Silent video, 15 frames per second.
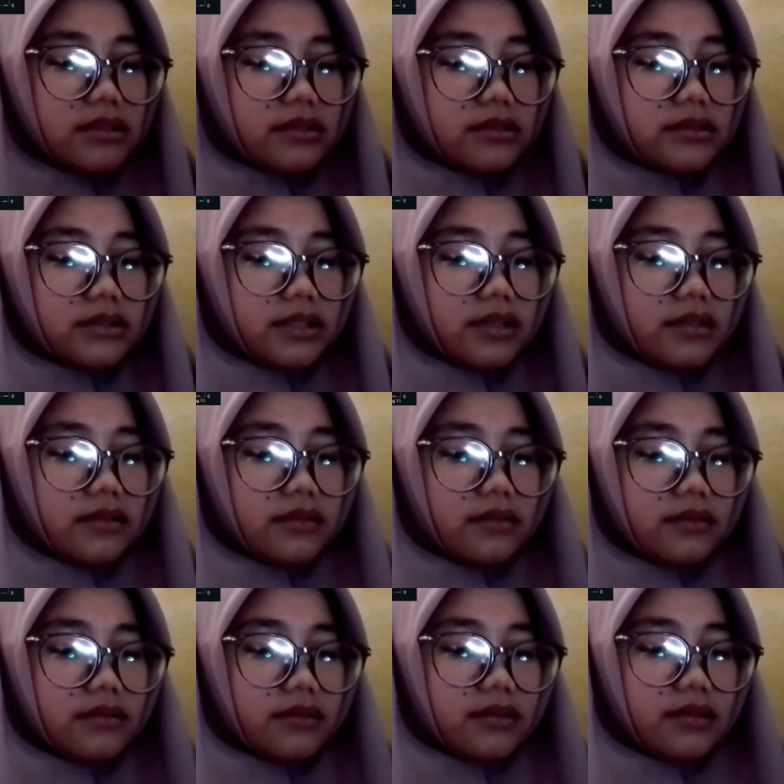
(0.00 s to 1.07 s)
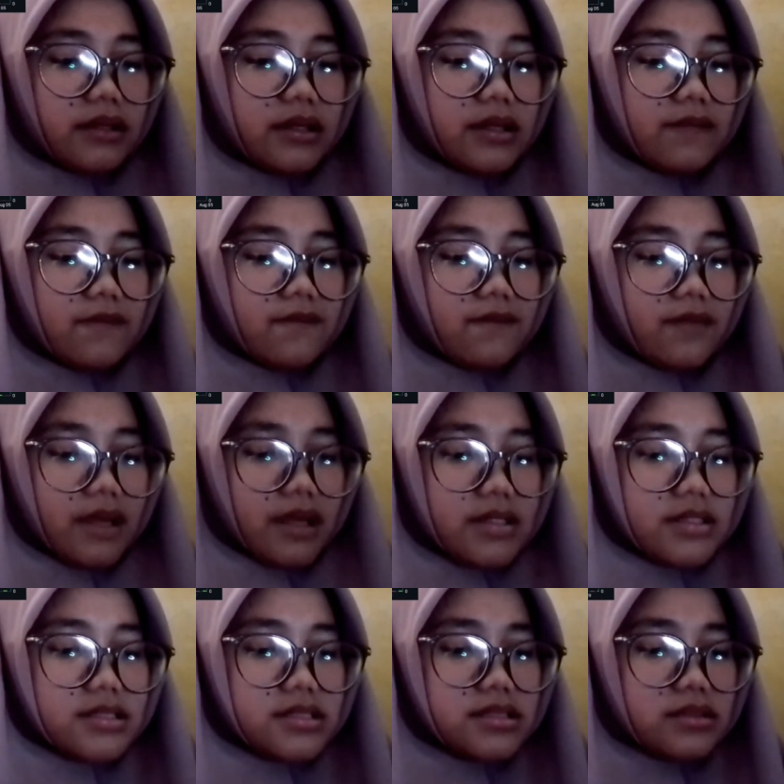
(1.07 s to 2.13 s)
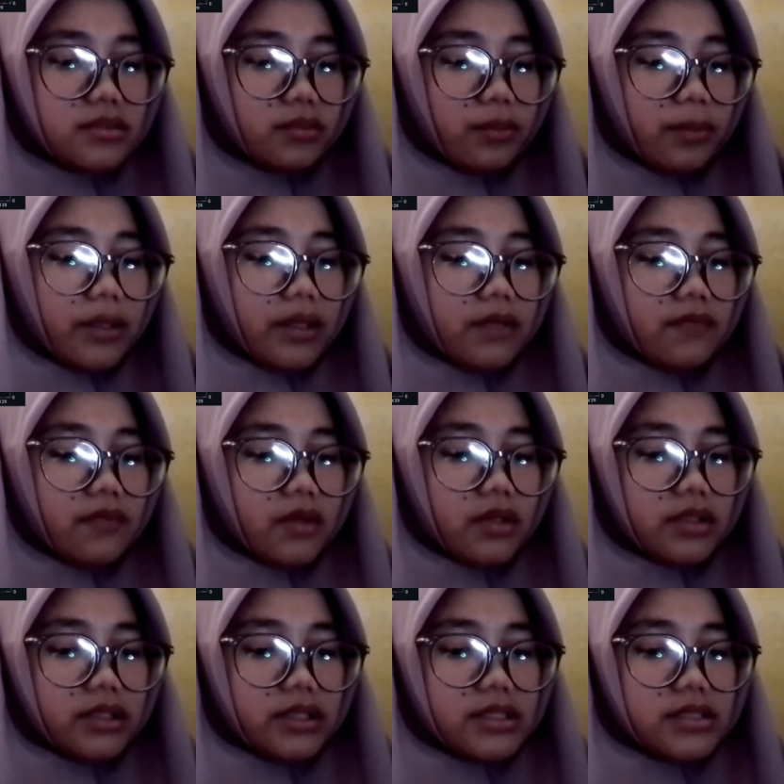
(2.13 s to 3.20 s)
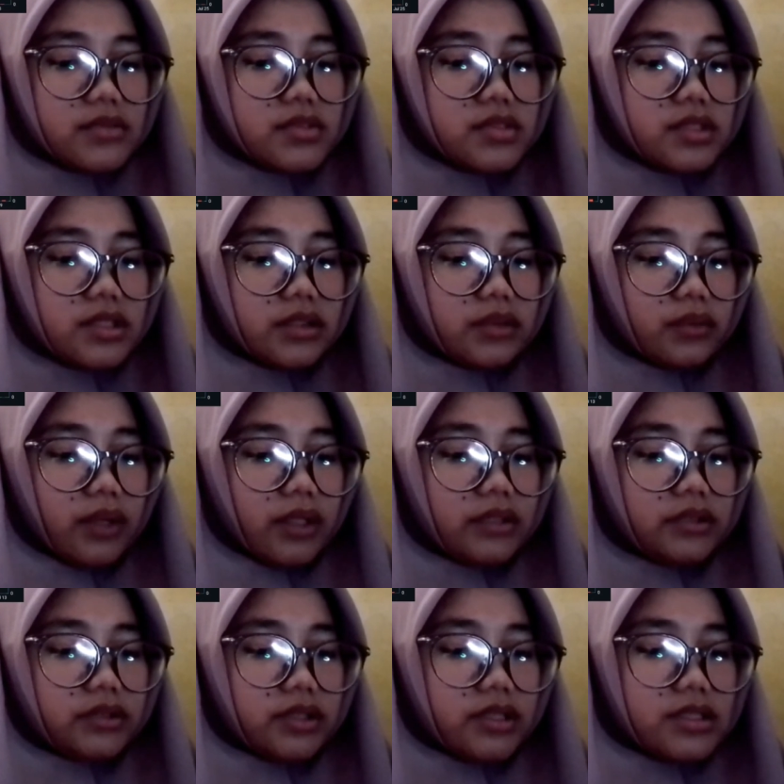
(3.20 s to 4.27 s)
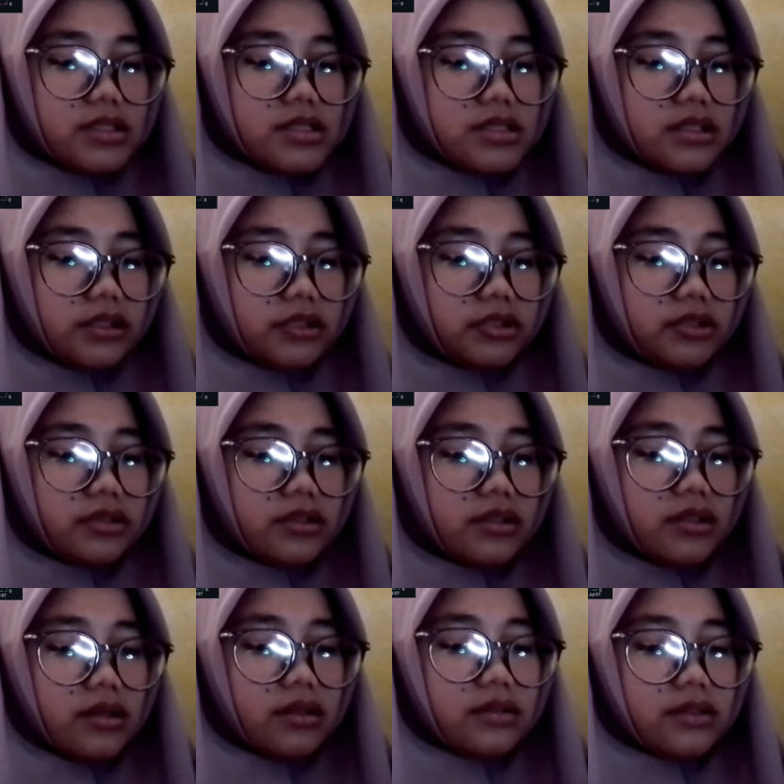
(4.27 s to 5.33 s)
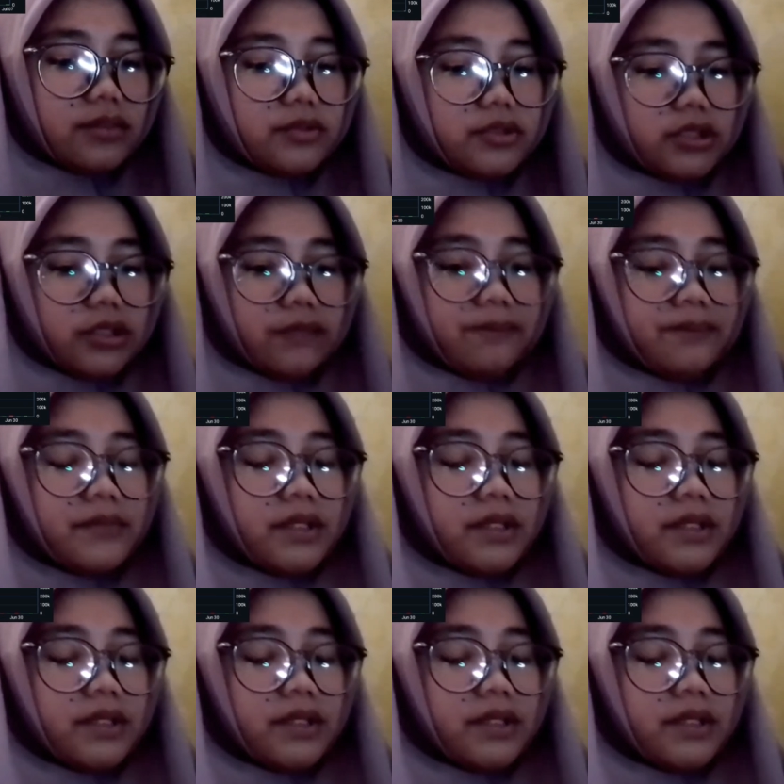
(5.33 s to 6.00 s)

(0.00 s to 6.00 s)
sacrifice to pay for the industry to enjoy institutional adoption.